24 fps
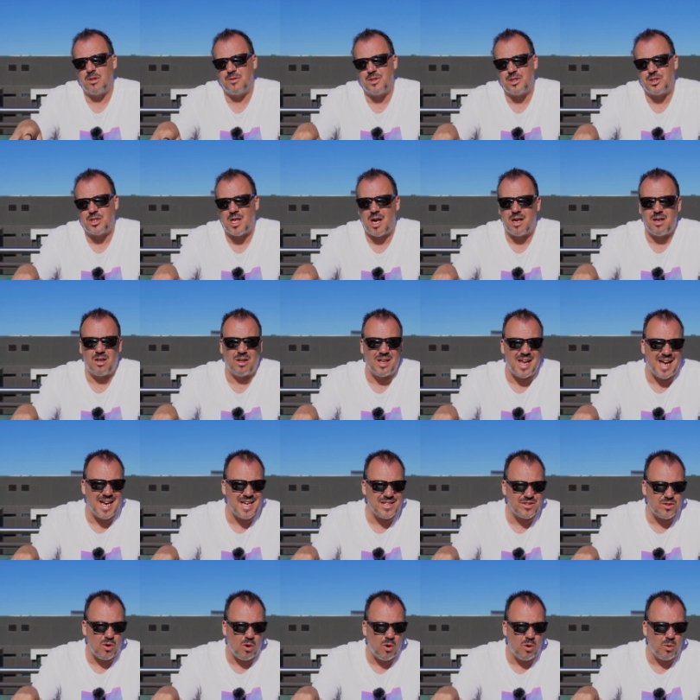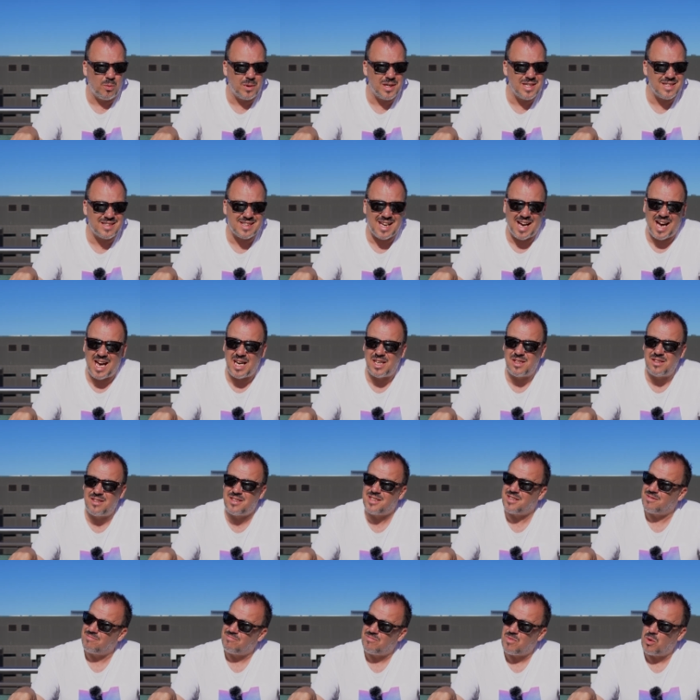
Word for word: to the channel as always, and